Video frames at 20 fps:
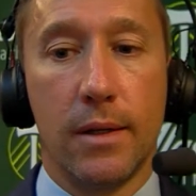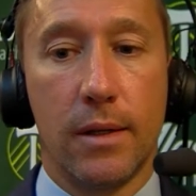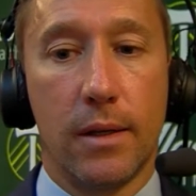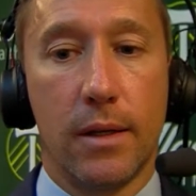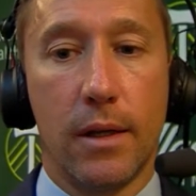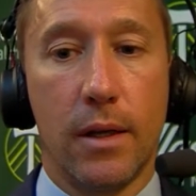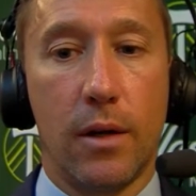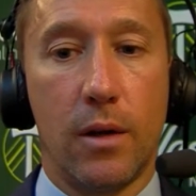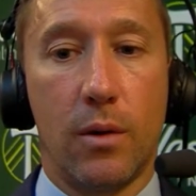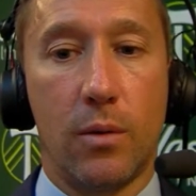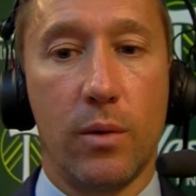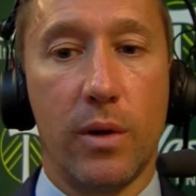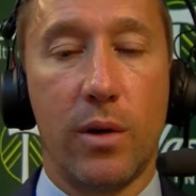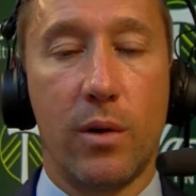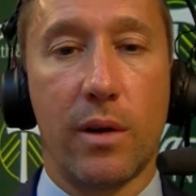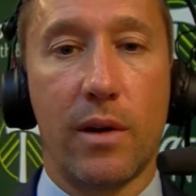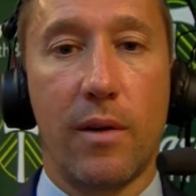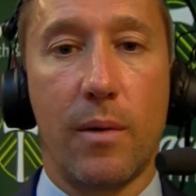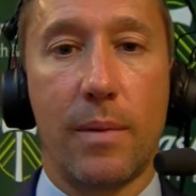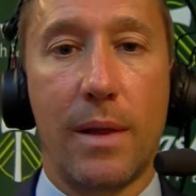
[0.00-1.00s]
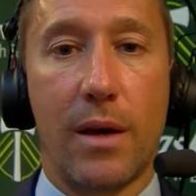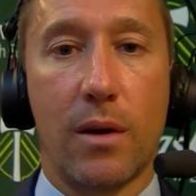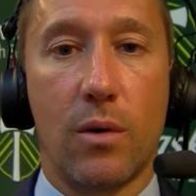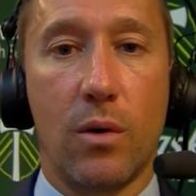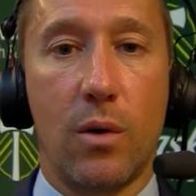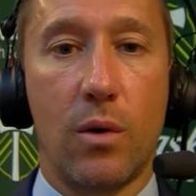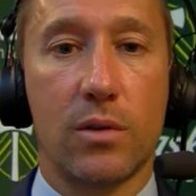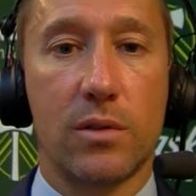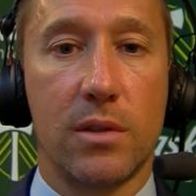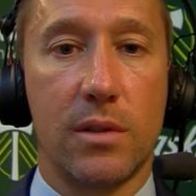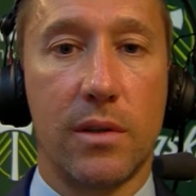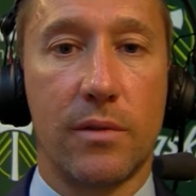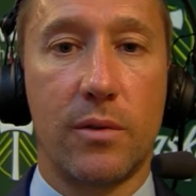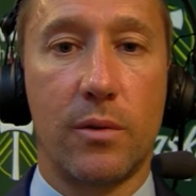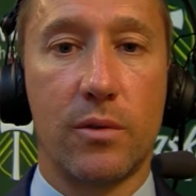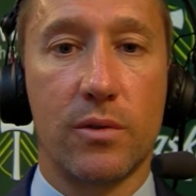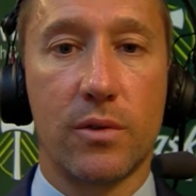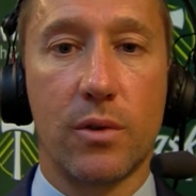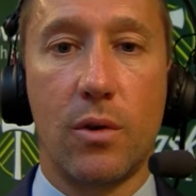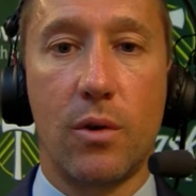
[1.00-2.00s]
you know, we don't give up that goal. It's a
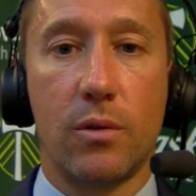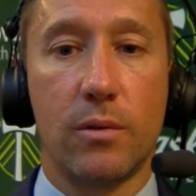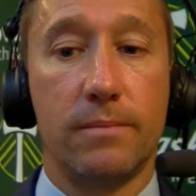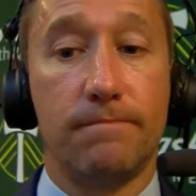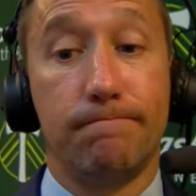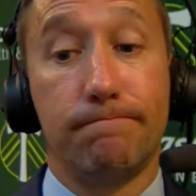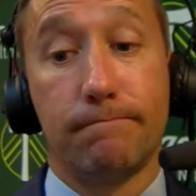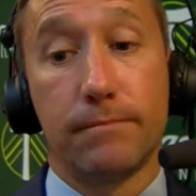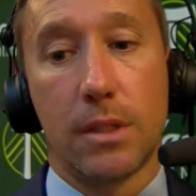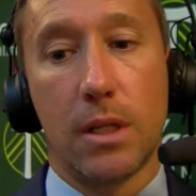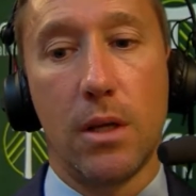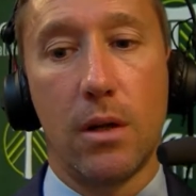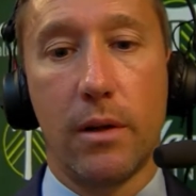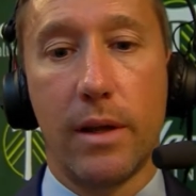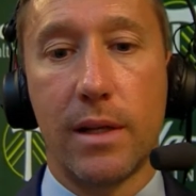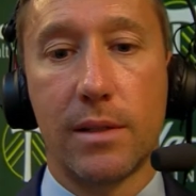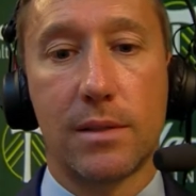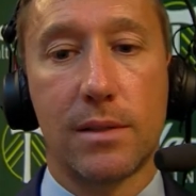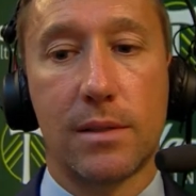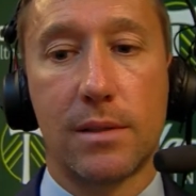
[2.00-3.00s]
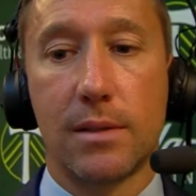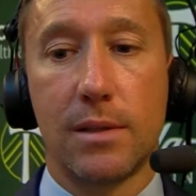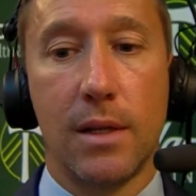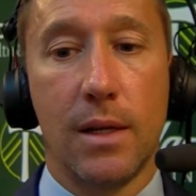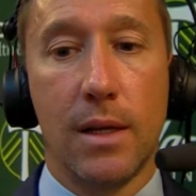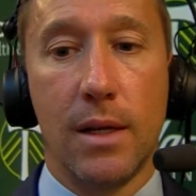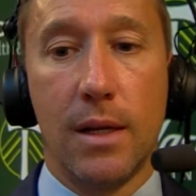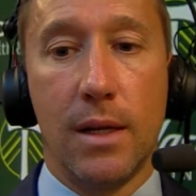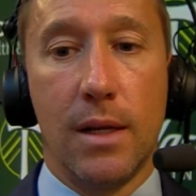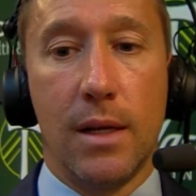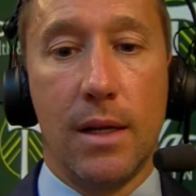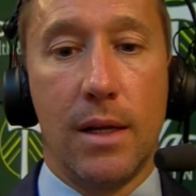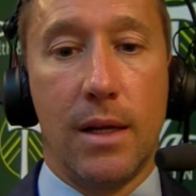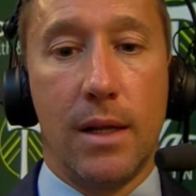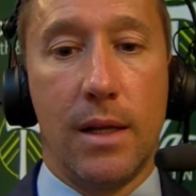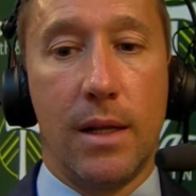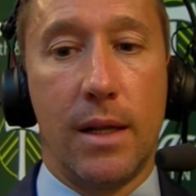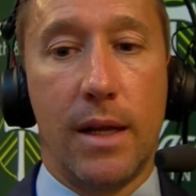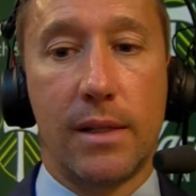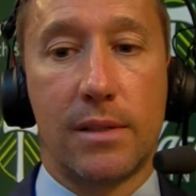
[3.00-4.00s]
different result. And, you know, that's
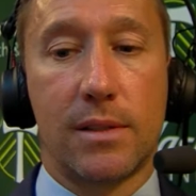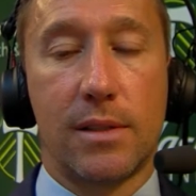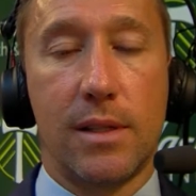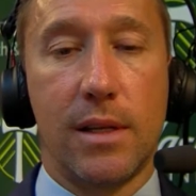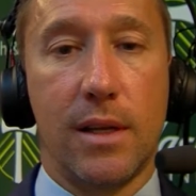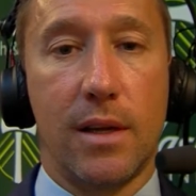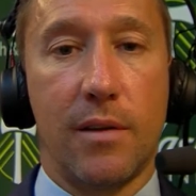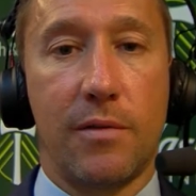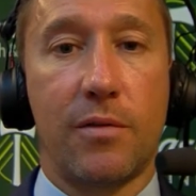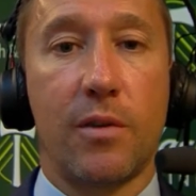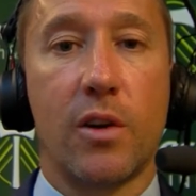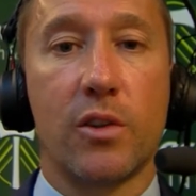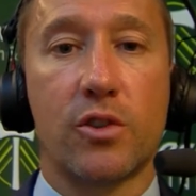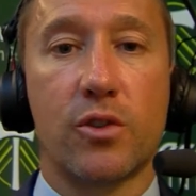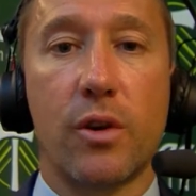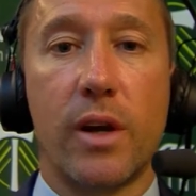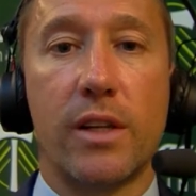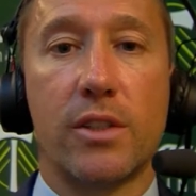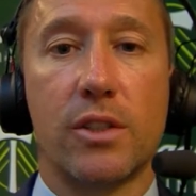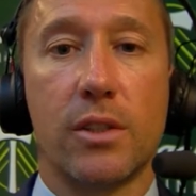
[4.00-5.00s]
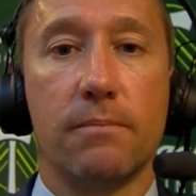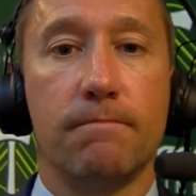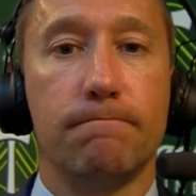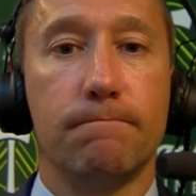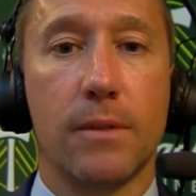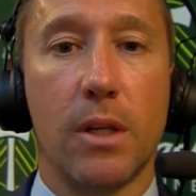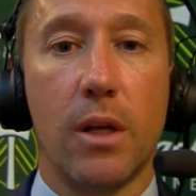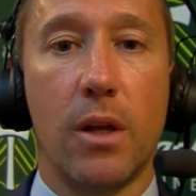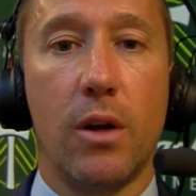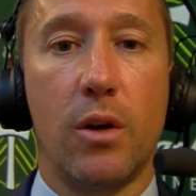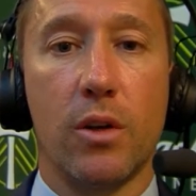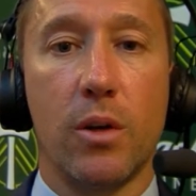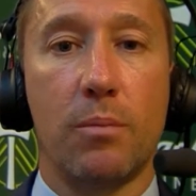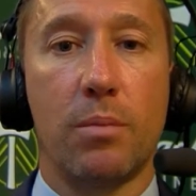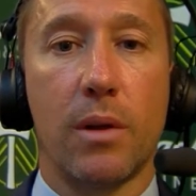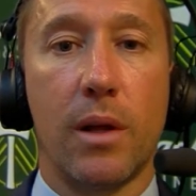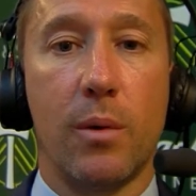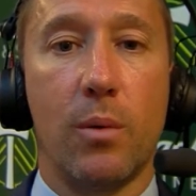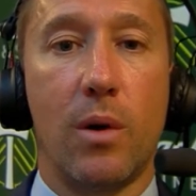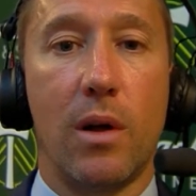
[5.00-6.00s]
that's the uh, frustration. You know, you
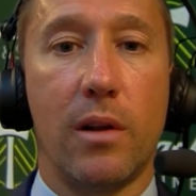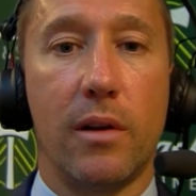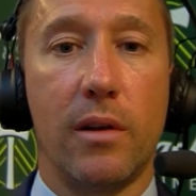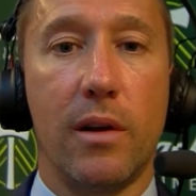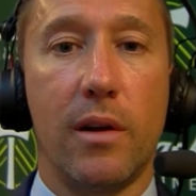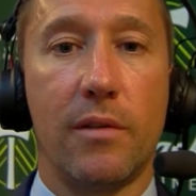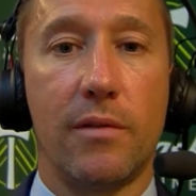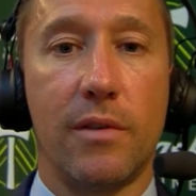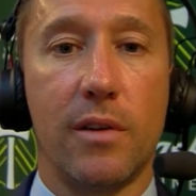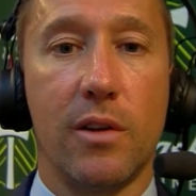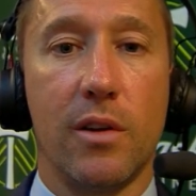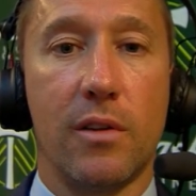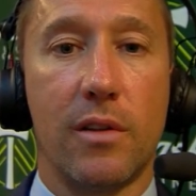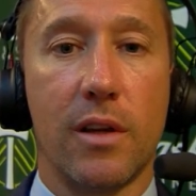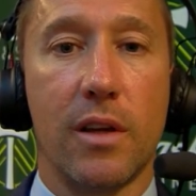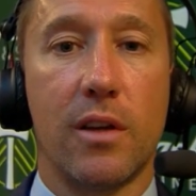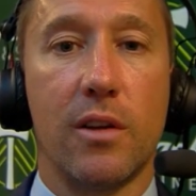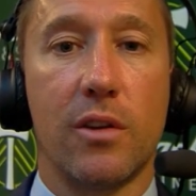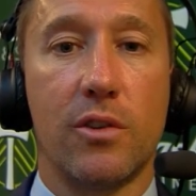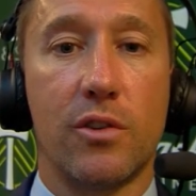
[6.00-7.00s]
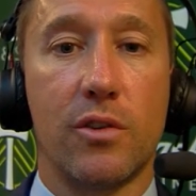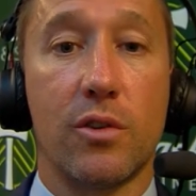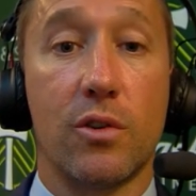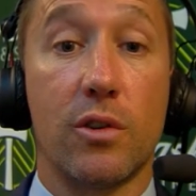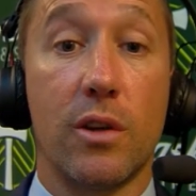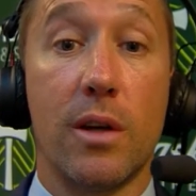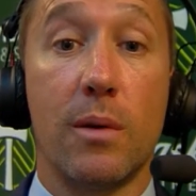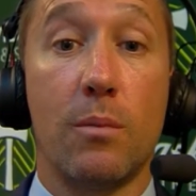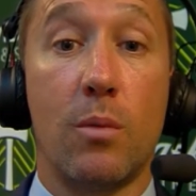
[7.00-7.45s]
play well enough and you think you should get